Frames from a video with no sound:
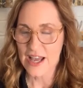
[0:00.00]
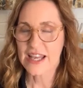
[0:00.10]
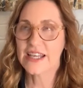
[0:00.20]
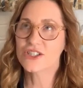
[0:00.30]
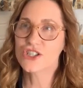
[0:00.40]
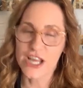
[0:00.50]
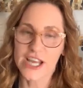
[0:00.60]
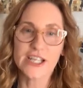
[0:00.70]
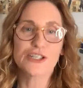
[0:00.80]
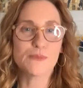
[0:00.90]
it
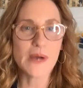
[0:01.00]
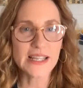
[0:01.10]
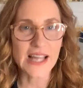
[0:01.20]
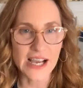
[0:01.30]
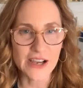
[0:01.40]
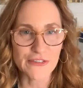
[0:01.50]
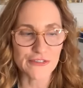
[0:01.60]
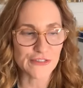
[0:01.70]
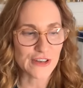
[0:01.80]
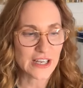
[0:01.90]
changed my life
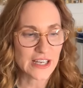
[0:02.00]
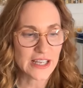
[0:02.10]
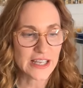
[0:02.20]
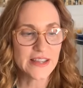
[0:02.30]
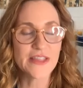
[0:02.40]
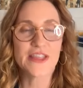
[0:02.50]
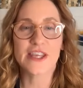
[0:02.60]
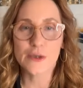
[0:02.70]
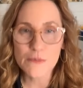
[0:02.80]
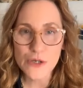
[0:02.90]
in
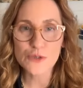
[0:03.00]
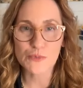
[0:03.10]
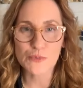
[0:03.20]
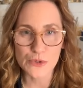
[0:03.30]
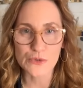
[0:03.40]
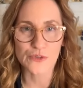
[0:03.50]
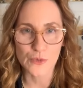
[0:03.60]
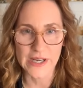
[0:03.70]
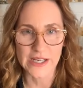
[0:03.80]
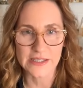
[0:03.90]
the most beautiful
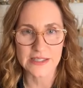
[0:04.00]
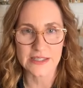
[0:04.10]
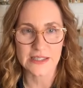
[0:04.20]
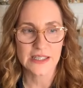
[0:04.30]
ways.